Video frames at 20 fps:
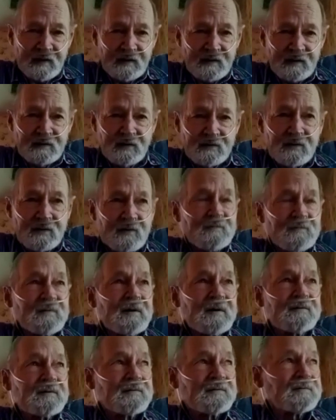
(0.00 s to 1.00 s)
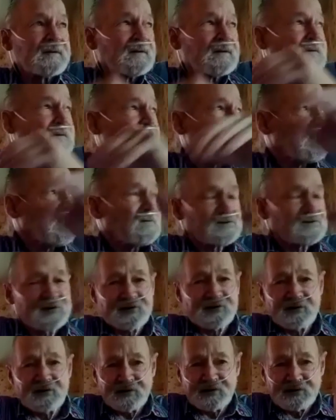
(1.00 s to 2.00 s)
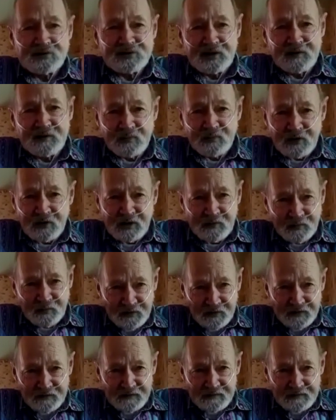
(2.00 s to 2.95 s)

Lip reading: No, the house is on the same property.